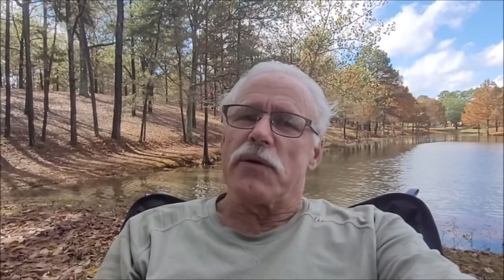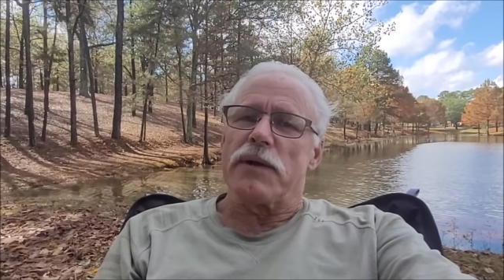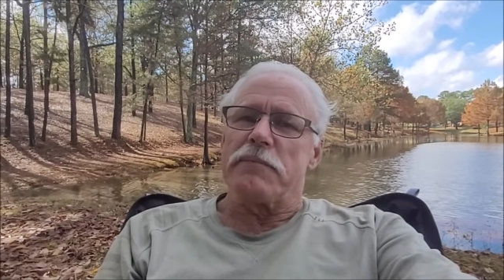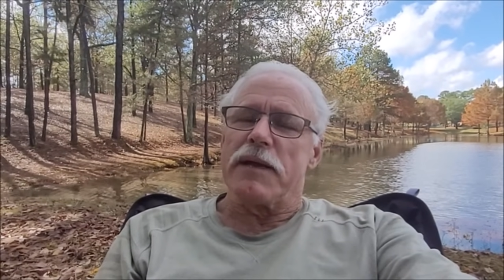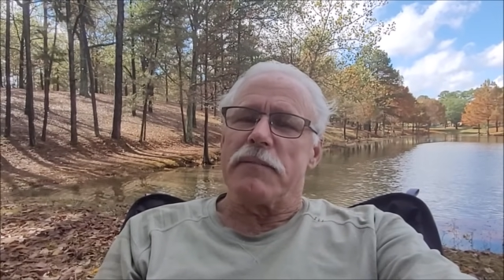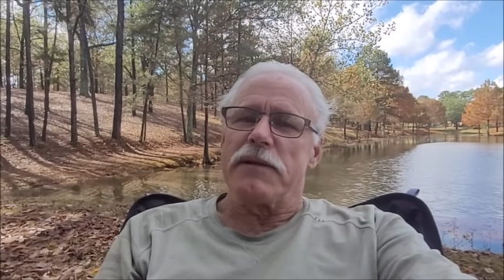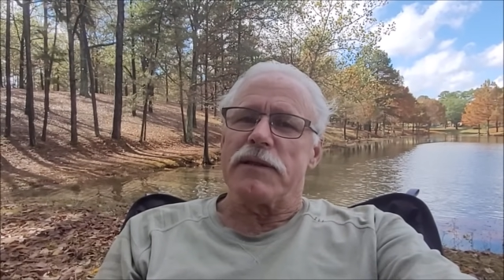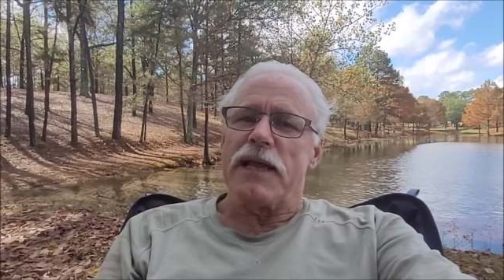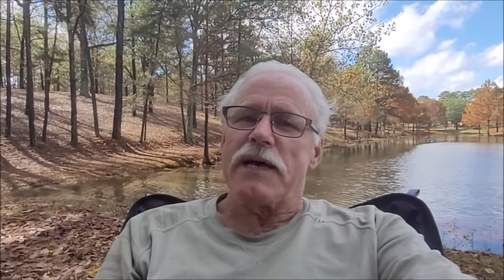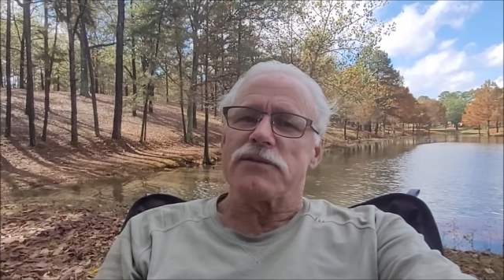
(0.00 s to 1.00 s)
It may be the
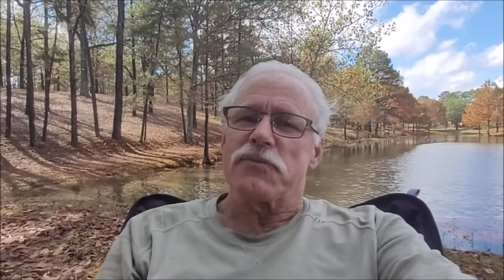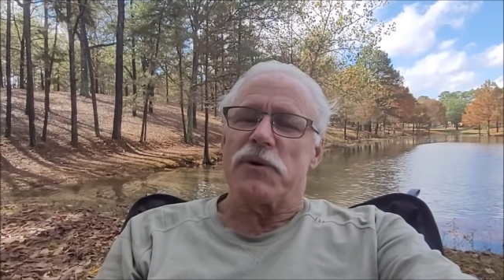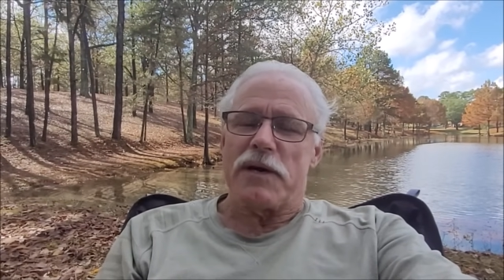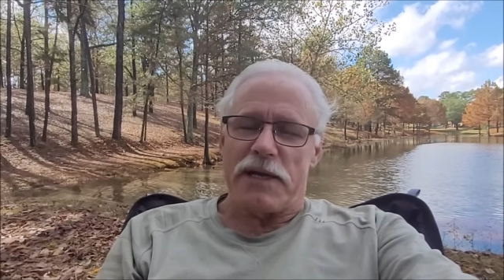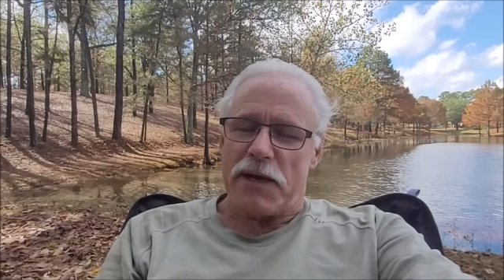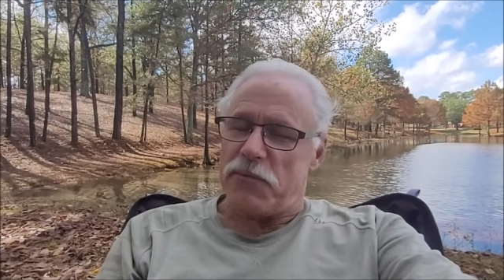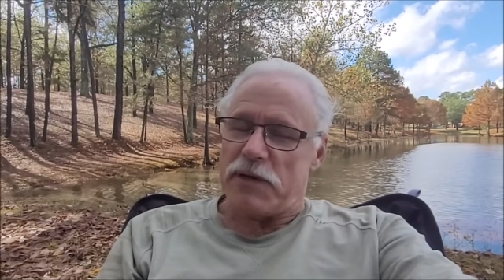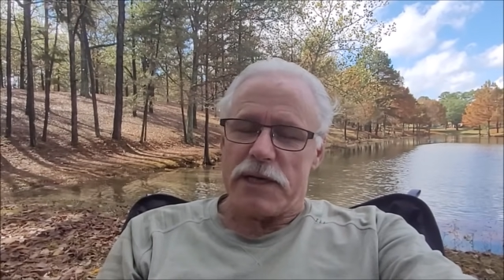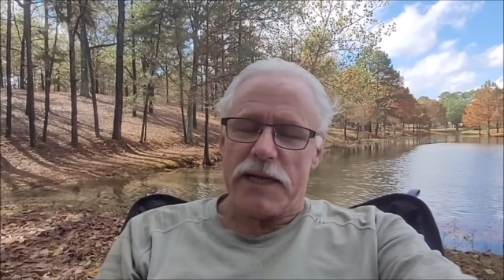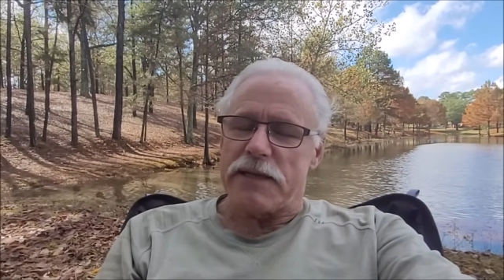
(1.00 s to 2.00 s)
last one. I
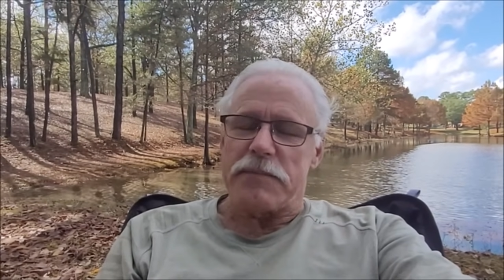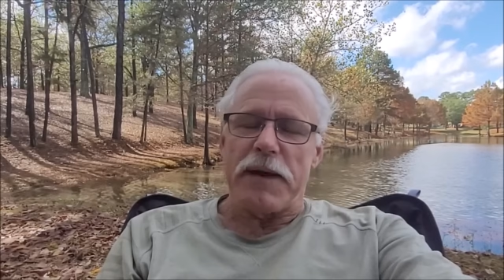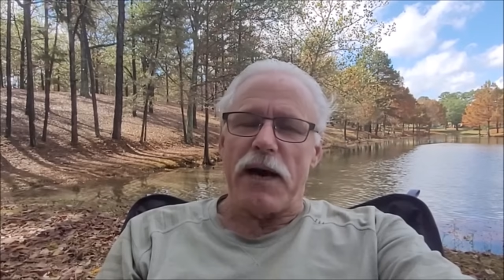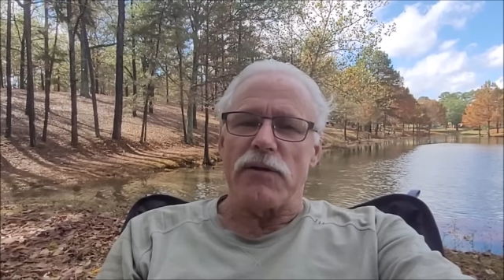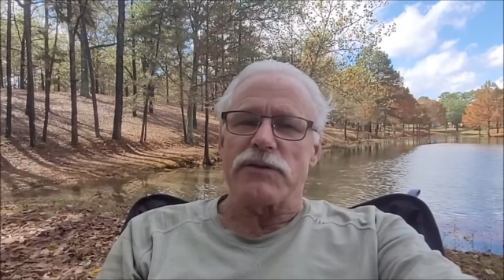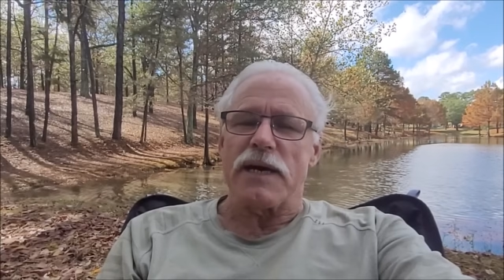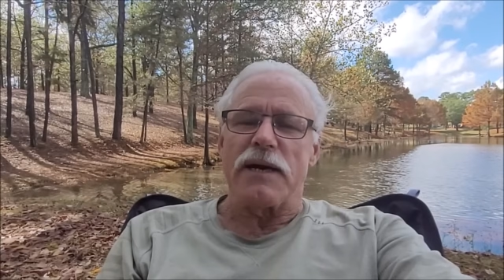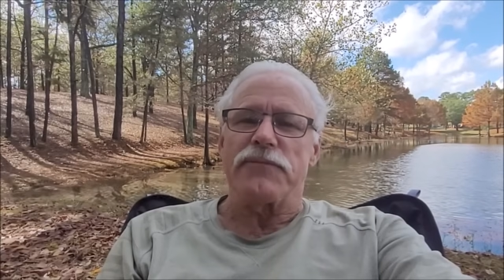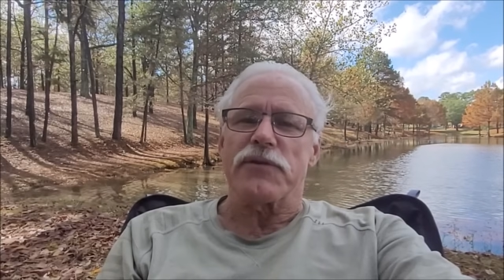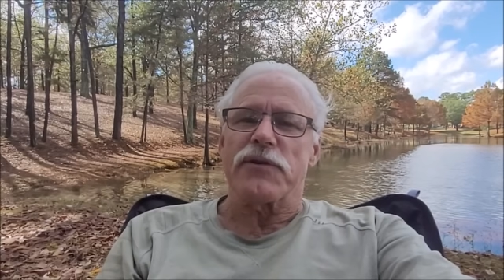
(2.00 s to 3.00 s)
wanted to get them out in
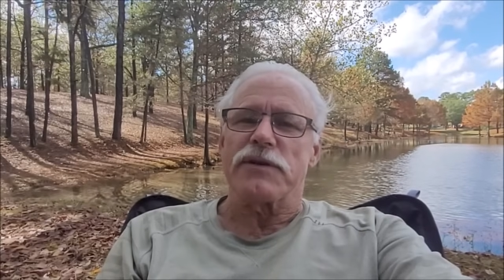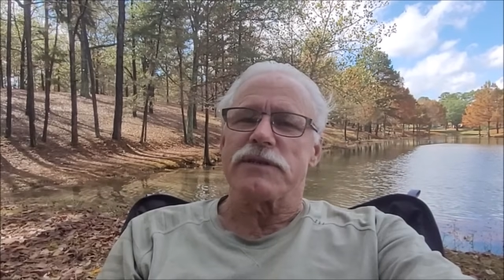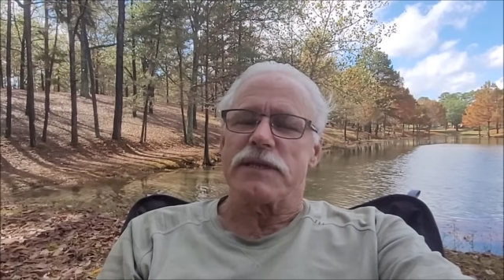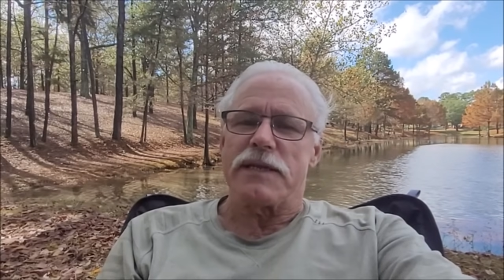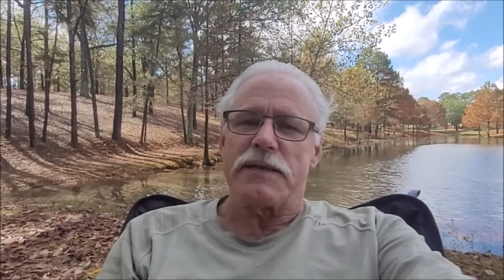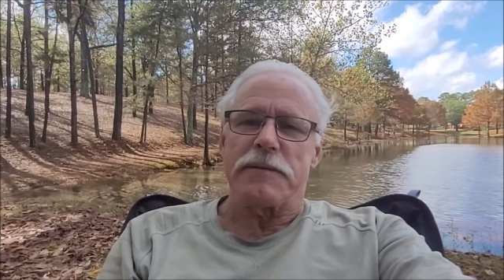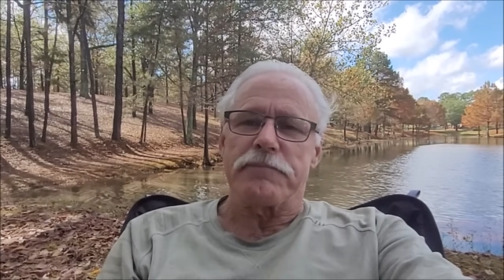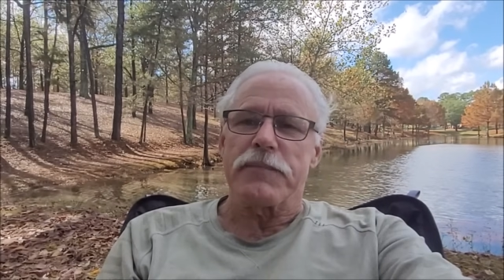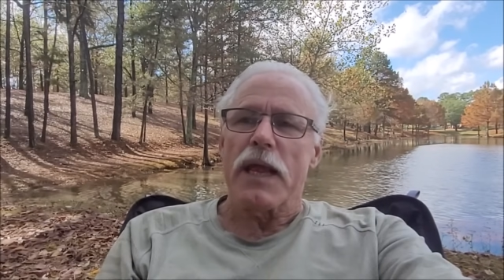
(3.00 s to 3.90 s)
time for her to see them.